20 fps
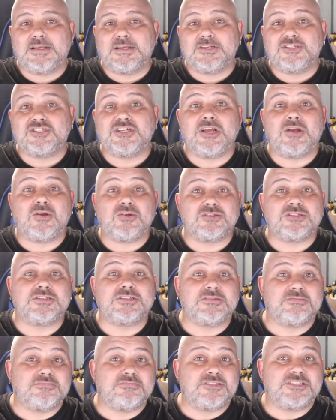She
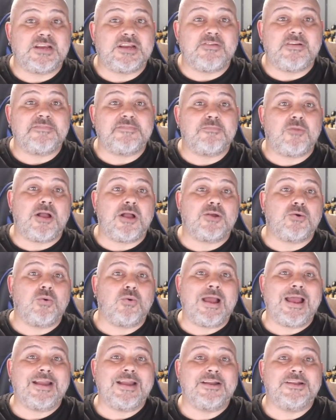asked Sheriff Michael
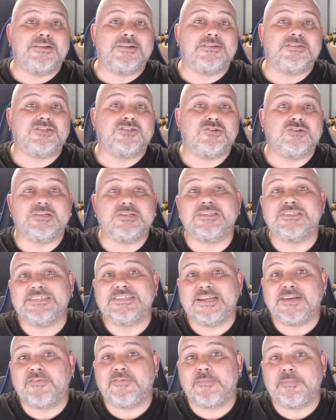Hanlon to
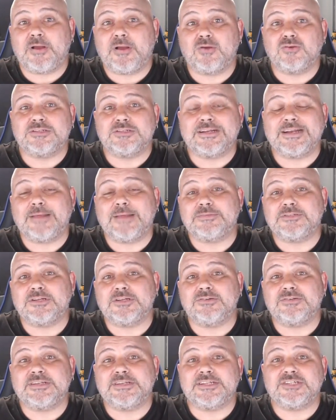consider imposing an
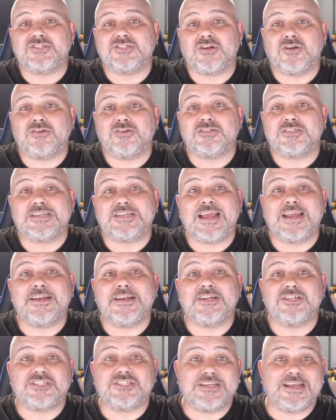absolute discharge, saying
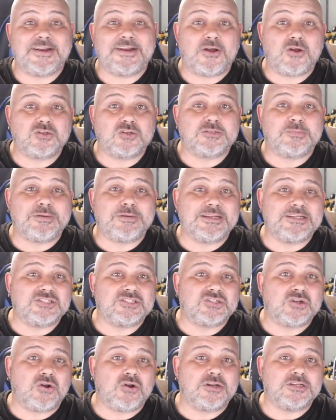that she had asked Police
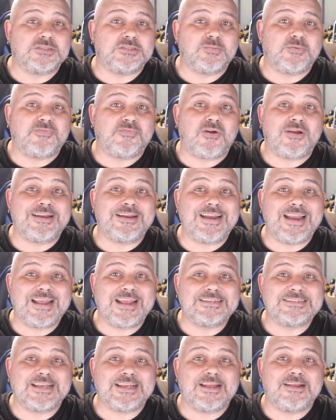Scotland to provide a
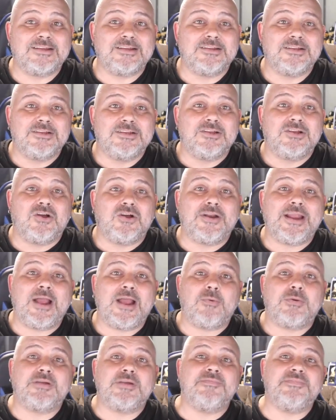letter on
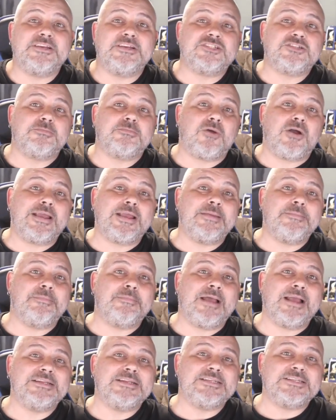how a conviction might
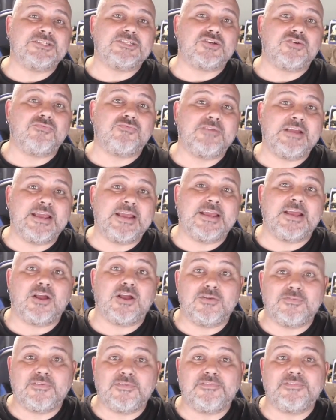impact his career
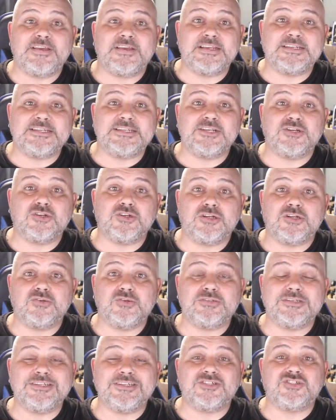over fears he could
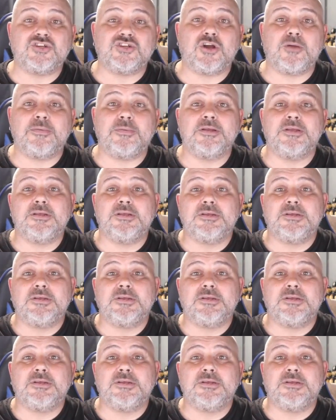lose his job